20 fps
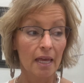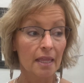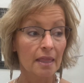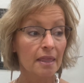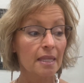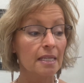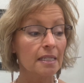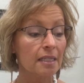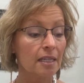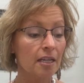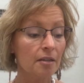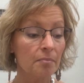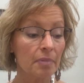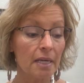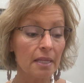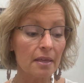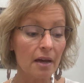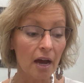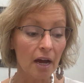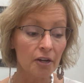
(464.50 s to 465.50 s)
This can be
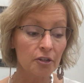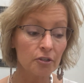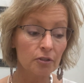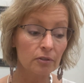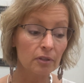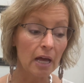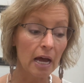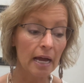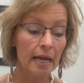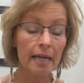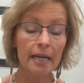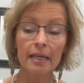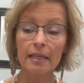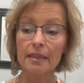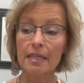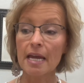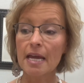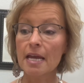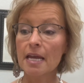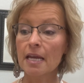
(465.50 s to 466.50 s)
the underlying
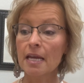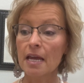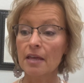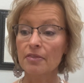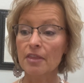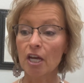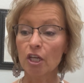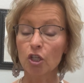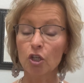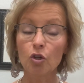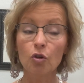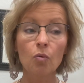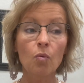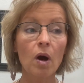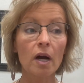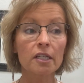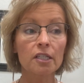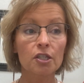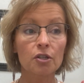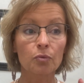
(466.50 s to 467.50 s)
thing that you
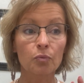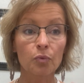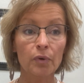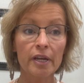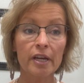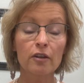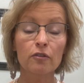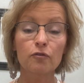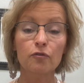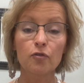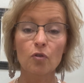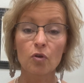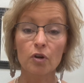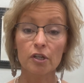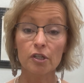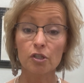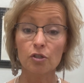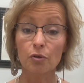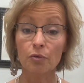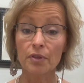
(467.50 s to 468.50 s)
want to
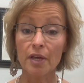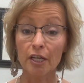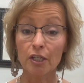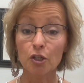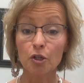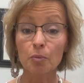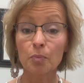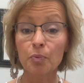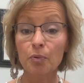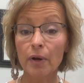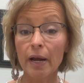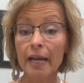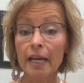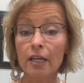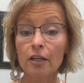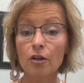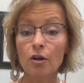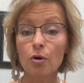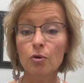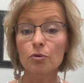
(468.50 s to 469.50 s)
reinforce so that your brain
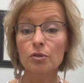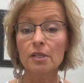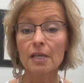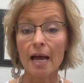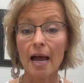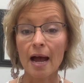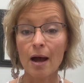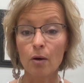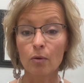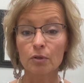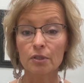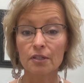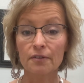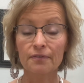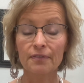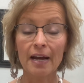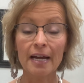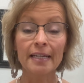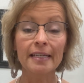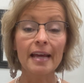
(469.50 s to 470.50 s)
goes out to
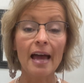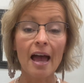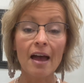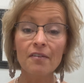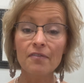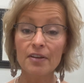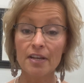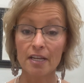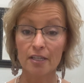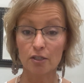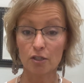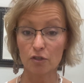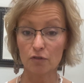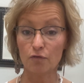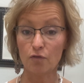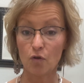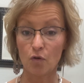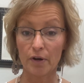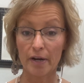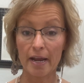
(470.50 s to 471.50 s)
find evidence
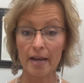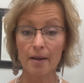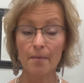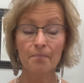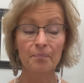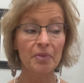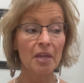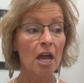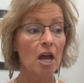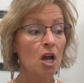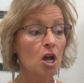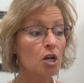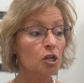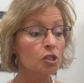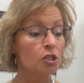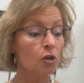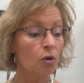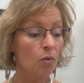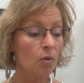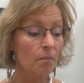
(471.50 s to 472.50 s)
for it.
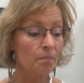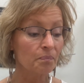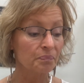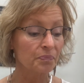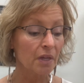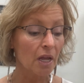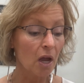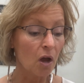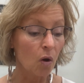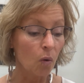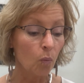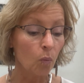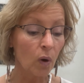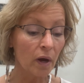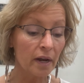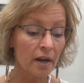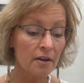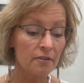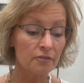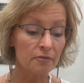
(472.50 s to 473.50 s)
So
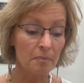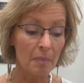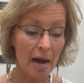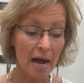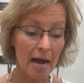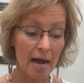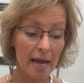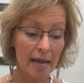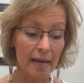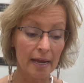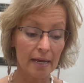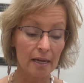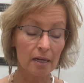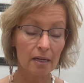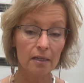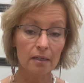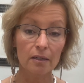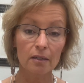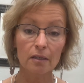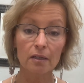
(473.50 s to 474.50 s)
one of my
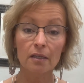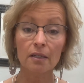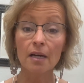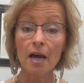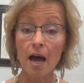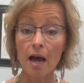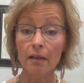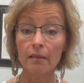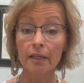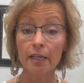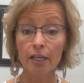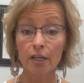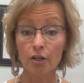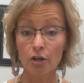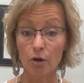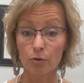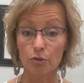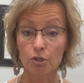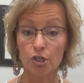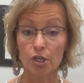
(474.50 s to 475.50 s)
colleague
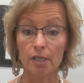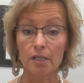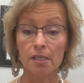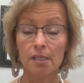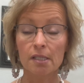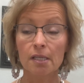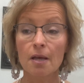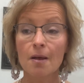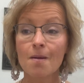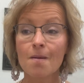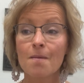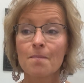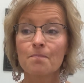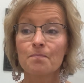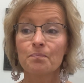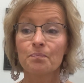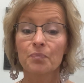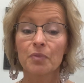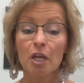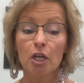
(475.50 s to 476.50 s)
coaches
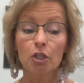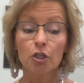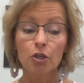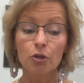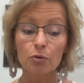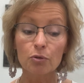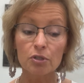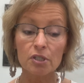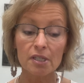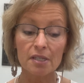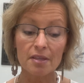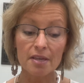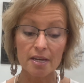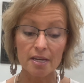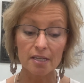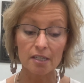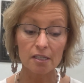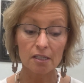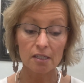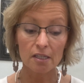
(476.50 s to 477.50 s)
used
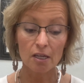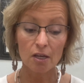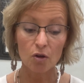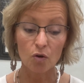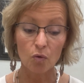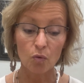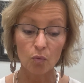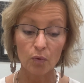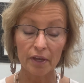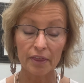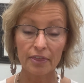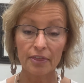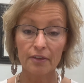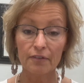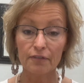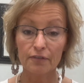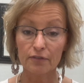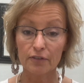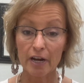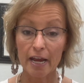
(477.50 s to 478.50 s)
this with the
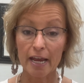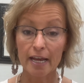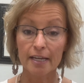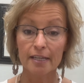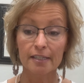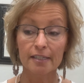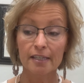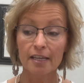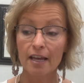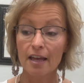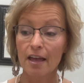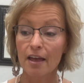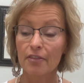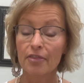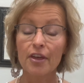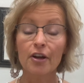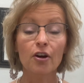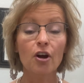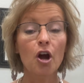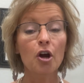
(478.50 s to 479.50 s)
phrase,
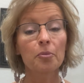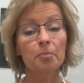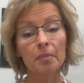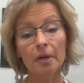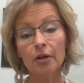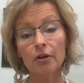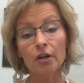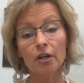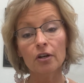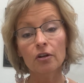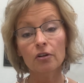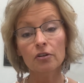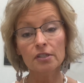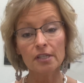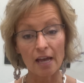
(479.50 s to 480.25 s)
"There are miracles